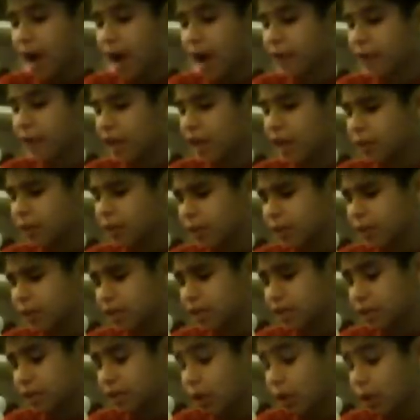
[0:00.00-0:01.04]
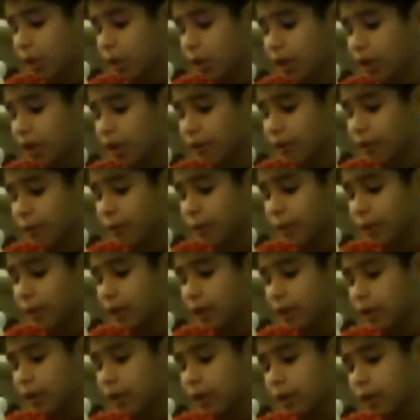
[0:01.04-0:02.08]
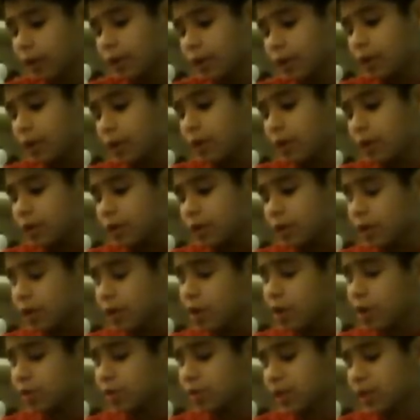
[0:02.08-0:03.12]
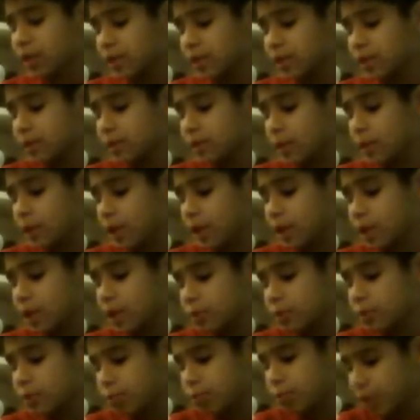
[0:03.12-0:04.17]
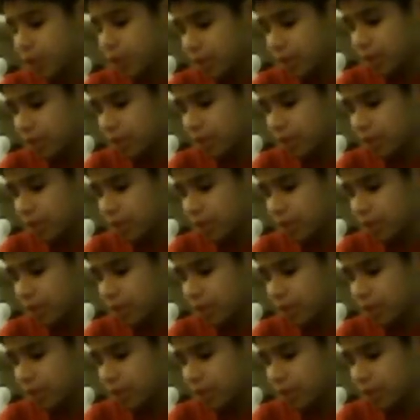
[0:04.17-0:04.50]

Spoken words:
kind of read a lot of them. The Ghost Next Door, it looks pretty